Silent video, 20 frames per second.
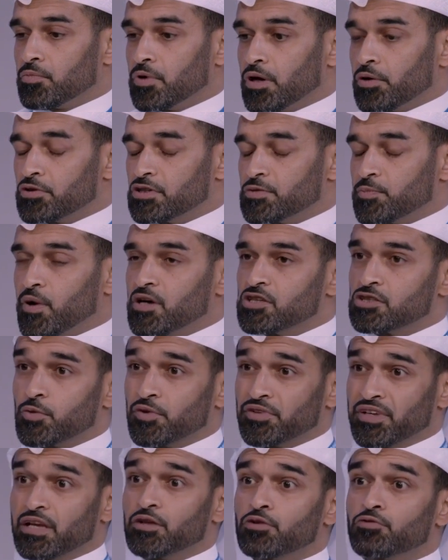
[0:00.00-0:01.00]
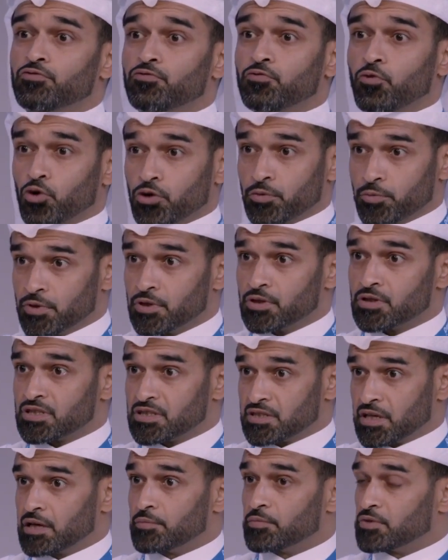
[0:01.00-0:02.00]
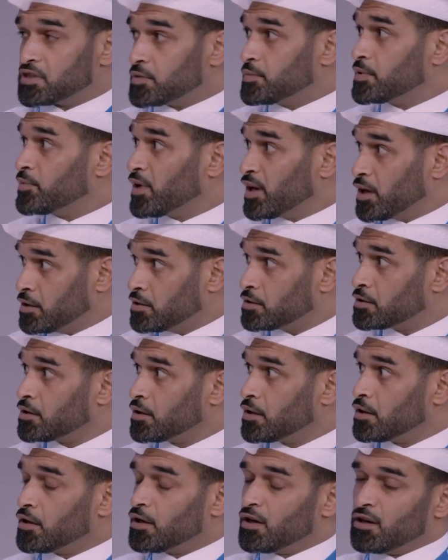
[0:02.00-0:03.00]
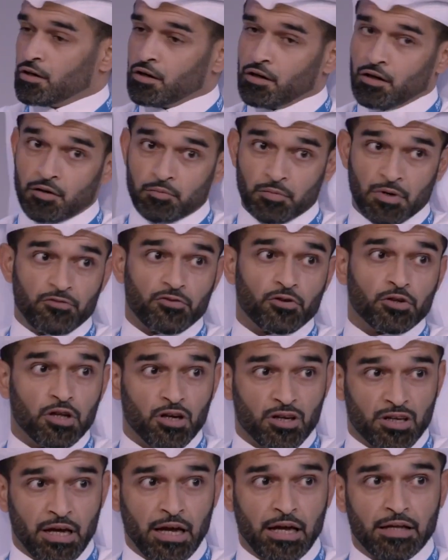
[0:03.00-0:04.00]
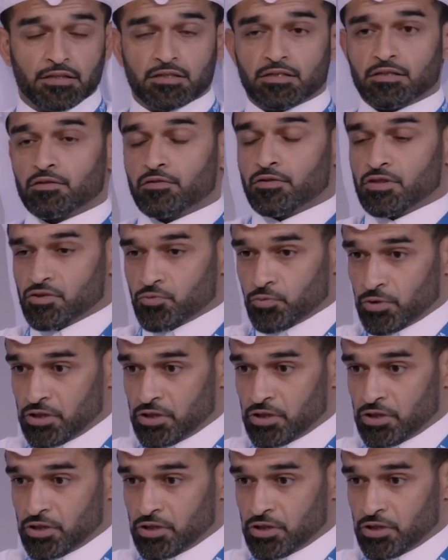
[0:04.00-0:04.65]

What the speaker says: irresponsible and ill-informed statement to be made. If you look at this